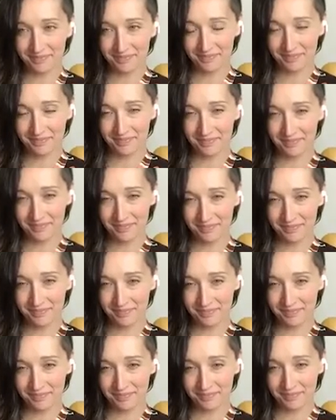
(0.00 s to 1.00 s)

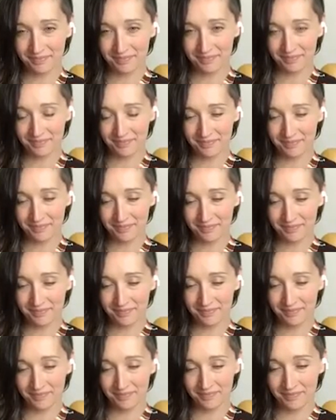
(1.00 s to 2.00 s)

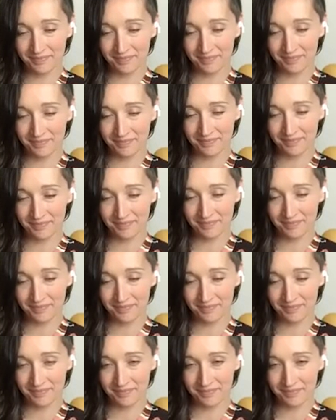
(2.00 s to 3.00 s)

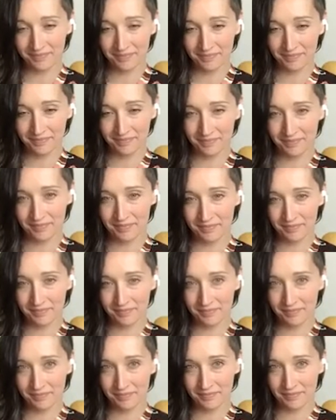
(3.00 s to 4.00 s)

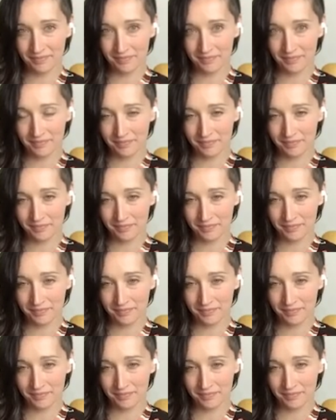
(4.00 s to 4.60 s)
The person shown says nothing.